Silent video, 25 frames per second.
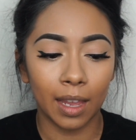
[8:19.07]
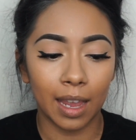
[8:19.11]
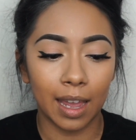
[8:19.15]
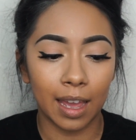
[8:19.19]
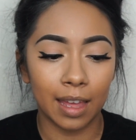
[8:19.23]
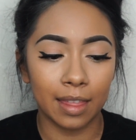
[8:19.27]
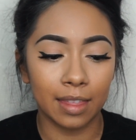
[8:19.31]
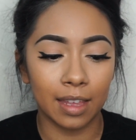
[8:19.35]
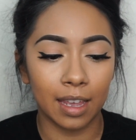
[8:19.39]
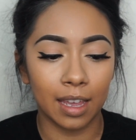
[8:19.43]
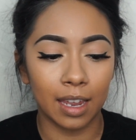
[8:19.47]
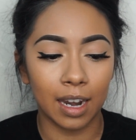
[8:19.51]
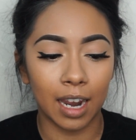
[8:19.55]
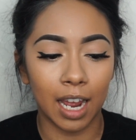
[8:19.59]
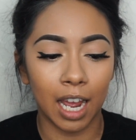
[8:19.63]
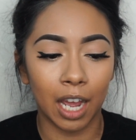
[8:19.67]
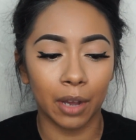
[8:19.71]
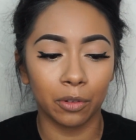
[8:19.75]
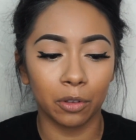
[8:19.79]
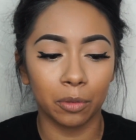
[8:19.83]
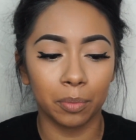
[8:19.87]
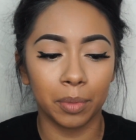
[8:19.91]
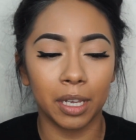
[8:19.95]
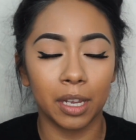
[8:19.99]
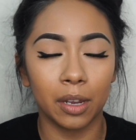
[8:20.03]
And then I
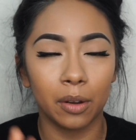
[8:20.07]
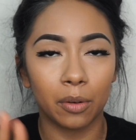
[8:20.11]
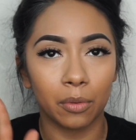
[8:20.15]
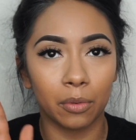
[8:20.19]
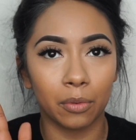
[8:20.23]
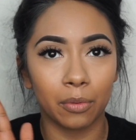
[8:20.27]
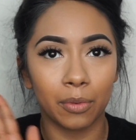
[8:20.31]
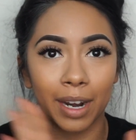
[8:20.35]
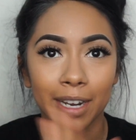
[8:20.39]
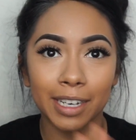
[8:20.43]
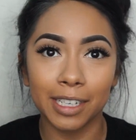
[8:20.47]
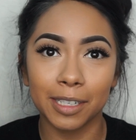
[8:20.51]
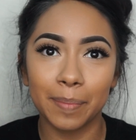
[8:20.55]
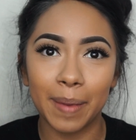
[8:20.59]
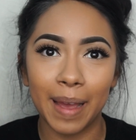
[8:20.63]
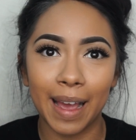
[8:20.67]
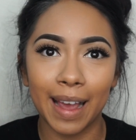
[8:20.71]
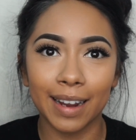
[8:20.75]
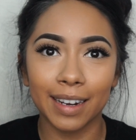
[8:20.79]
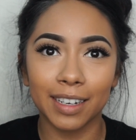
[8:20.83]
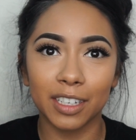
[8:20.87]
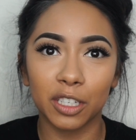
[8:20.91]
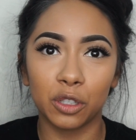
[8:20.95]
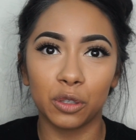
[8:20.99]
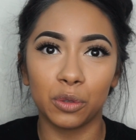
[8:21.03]
will be right
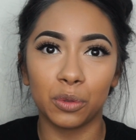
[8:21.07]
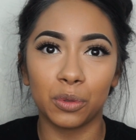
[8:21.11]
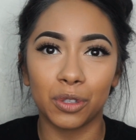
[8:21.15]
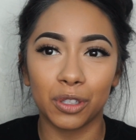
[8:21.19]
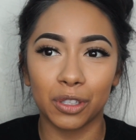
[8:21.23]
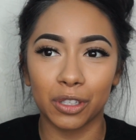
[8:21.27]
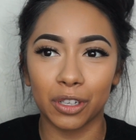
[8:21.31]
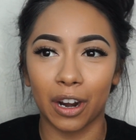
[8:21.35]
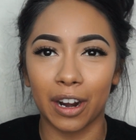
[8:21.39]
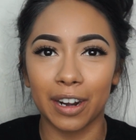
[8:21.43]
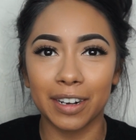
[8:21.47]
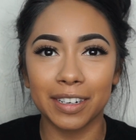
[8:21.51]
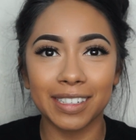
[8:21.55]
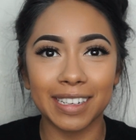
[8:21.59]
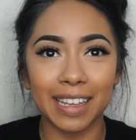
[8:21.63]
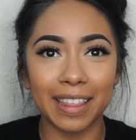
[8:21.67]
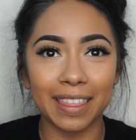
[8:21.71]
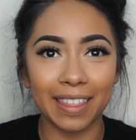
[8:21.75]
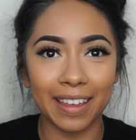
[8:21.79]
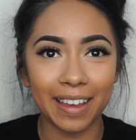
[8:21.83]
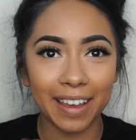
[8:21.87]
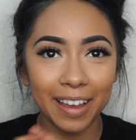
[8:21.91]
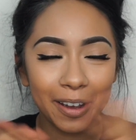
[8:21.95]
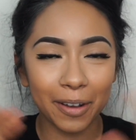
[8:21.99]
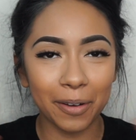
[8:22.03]
back to start
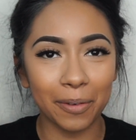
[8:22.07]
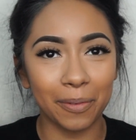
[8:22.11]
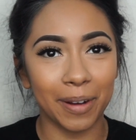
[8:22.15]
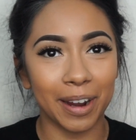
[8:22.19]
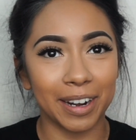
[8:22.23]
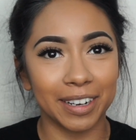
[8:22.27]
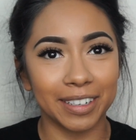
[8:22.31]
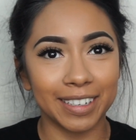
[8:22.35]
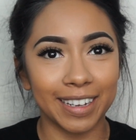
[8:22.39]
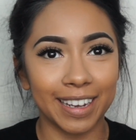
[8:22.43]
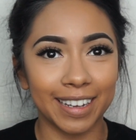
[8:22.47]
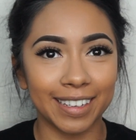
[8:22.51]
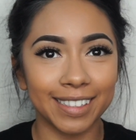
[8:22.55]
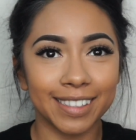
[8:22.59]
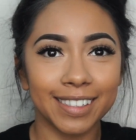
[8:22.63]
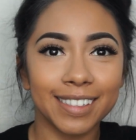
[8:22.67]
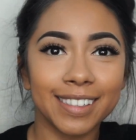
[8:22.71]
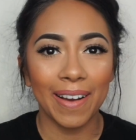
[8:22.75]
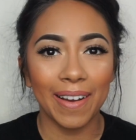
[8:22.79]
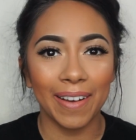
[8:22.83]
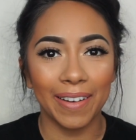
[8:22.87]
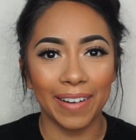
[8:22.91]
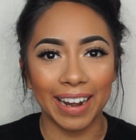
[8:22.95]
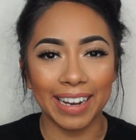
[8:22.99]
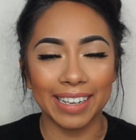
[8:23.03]
the wear
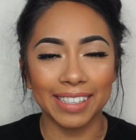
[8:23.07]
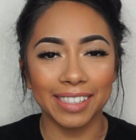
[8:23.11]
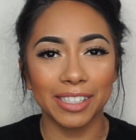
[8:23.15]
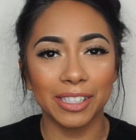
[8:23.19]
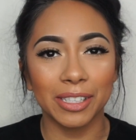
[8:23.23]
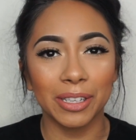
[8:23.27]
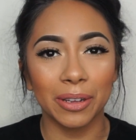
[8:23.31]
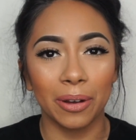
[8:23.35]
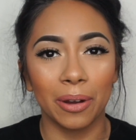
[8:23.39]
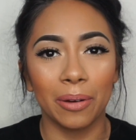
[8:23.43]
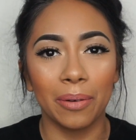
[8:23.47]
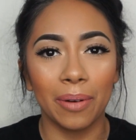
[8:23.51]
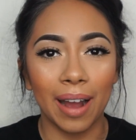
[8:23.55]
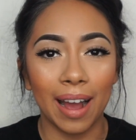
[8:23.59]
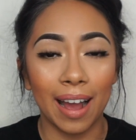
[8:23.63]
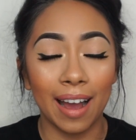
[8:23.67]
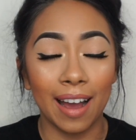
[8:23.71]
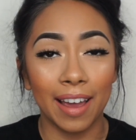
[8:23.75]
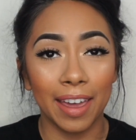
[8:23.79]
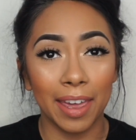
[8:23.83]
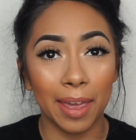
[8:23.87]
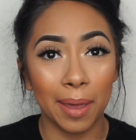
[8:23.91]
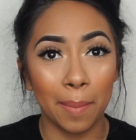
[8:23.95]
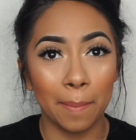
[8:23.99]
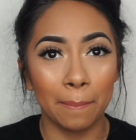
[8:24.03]
test. All right, so
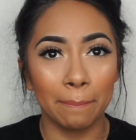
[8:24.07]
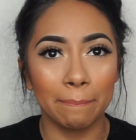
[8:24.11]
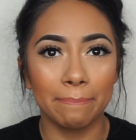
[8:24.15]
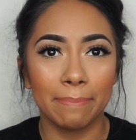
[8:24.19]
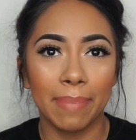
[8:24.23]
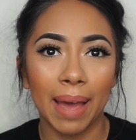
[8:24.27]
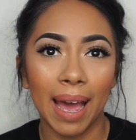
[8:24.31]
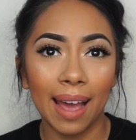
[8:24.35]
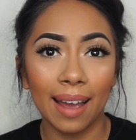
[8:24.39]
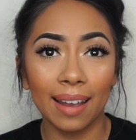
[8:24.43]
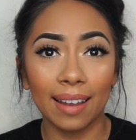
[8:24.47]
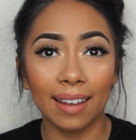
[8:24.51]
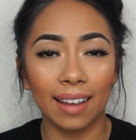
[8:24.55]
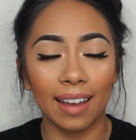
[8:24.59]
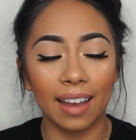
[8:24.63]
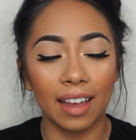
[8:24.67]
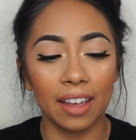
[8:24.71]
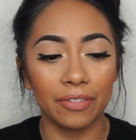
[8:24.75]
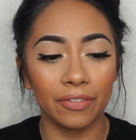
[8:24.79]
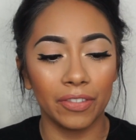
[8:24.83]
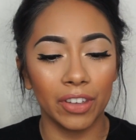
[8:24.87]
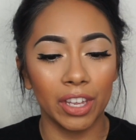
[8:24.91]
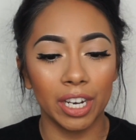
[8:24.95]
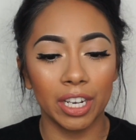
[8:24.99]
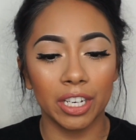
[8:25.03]
I am back.
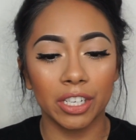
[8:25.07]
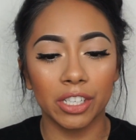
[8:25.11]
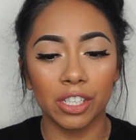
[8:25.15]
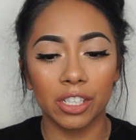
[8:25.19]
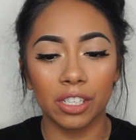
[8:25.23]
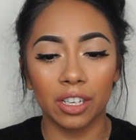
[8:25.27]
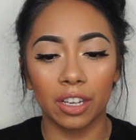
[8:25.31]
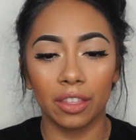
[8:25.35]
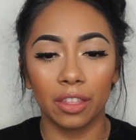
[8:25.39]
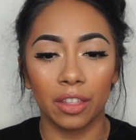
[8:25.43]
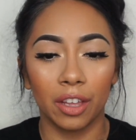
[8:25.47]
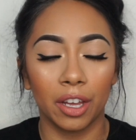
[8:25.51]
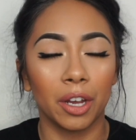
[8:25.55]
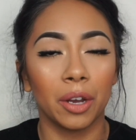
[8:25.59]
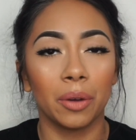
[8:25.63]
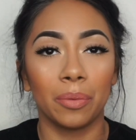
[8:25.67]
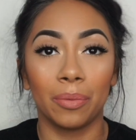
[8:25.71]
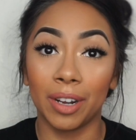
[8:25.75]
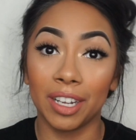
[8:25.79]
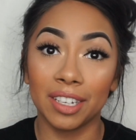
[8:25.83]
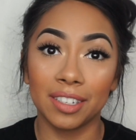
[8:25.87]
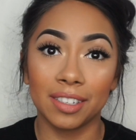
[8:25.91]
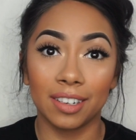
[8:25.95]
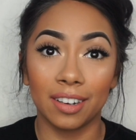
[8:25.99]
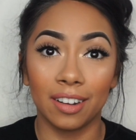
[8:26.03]
I finished the
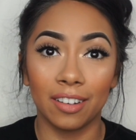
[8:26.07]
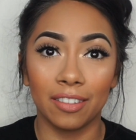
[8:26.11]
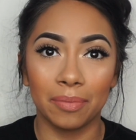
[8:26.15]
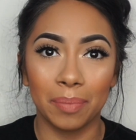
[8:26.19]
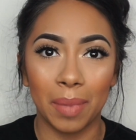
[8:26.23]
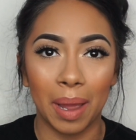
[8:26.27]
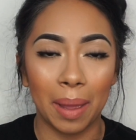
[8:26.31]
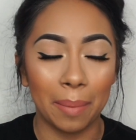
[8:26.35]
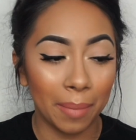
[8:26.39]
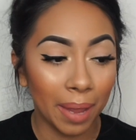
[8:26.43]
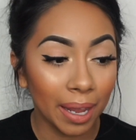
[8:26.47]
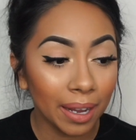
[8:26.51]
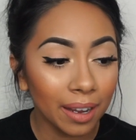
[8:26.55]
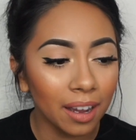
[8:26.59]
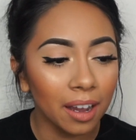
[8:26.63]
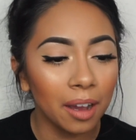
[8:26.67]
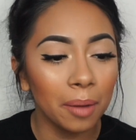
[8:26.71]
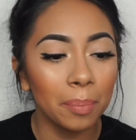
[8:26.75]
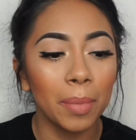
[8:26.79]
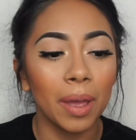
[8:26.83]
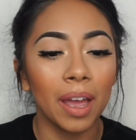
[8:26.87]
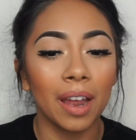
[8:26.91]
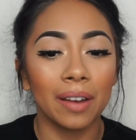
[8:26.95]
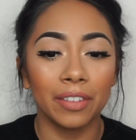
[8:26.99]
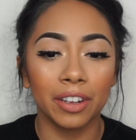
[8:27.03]
rest of my
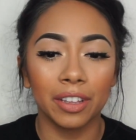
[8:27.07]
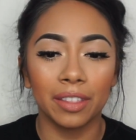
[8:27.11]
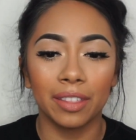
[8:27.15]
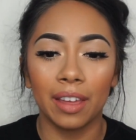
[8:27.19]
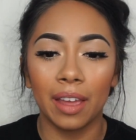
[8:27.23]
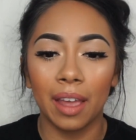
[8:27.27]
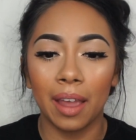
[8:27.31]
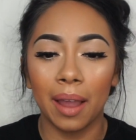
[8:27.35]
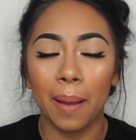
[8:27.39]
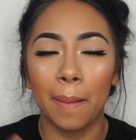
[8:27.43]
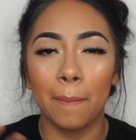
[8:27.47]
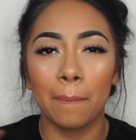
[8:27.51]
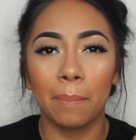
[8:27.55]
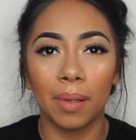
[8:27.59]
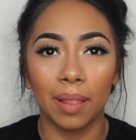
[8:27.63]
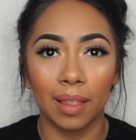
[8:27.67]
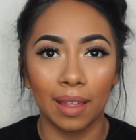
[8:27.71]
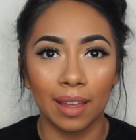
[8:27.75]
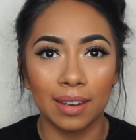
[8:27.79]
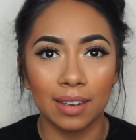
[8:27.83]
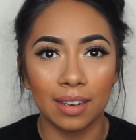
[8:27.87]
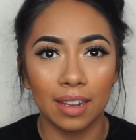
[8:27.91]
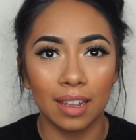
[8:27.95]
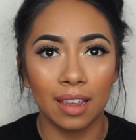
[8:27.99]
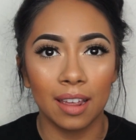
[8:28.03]
makeup. Everything
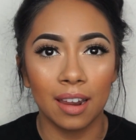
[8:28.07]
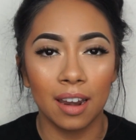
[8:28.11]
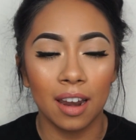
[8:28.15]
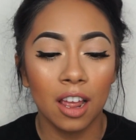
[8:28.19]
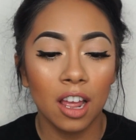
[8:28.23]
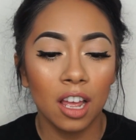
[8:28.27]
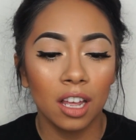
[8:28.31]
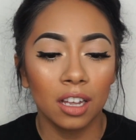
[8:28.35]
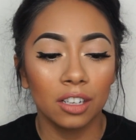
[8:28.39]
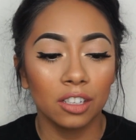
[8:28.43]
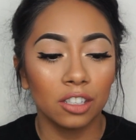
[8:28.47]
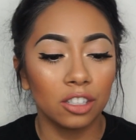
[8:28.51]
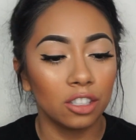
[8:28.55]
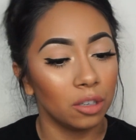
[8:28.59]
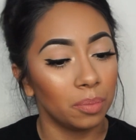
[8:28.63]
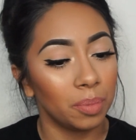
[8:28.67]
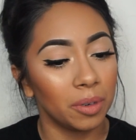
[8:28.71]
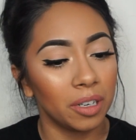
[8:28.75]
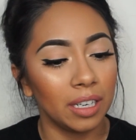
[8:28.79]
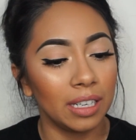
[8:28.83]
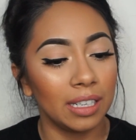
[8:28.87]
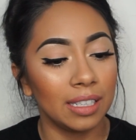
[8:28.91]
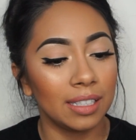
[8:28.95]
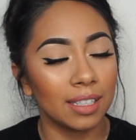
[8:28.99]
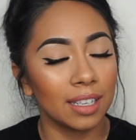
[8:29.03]
blended
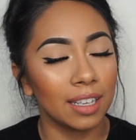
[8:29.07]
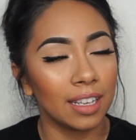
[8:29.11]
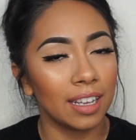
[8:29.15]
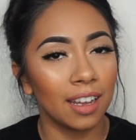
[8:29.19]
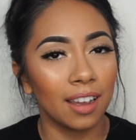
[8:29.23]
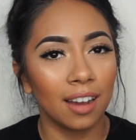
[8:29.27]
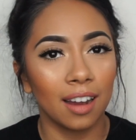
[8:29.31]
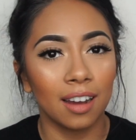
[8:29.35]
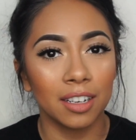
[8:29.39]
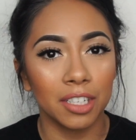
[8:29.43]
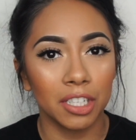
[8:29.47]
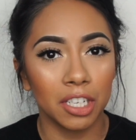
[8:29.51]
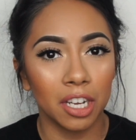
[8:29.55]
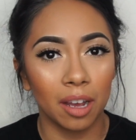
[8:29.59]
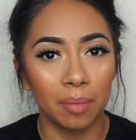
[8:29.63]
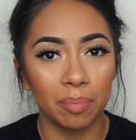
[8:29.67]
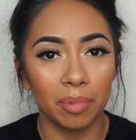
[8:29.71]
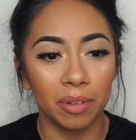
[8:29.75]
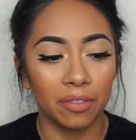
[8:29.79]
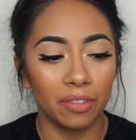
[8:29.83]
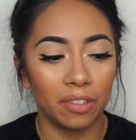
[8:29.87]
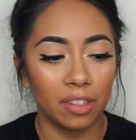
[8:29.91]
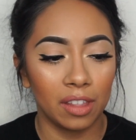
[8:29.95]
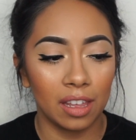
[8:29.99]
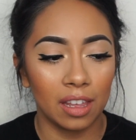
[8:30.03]
super easily on top
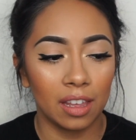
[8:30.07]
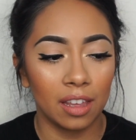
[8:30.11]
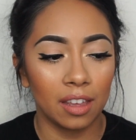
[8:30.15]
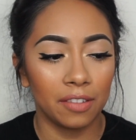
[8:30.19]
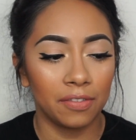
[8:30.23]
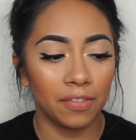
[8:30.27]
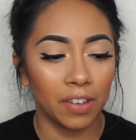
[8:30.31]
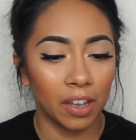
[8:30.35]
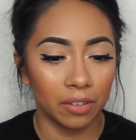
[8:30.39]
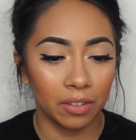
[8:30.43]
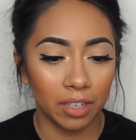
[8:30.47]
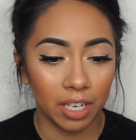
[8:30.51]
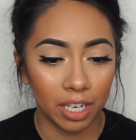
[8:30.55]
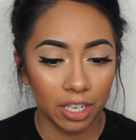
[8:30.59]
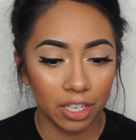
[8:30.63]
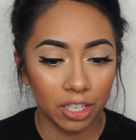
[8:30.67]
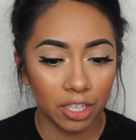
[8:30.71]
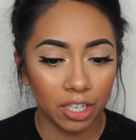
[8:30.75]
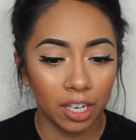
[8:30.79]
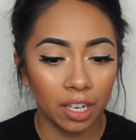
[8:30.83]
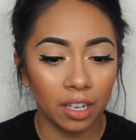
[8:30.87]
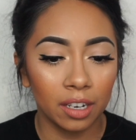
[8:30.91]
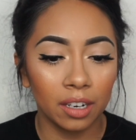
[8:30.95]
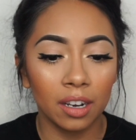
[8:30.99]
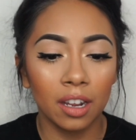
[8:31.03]
of the
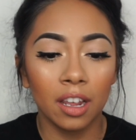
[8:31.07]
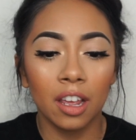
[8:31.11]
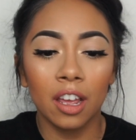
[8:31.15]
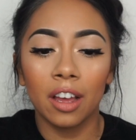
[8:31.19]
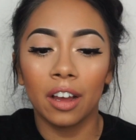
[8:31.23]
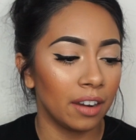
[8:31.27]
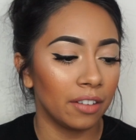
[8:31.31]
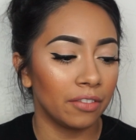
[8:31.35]
foundation.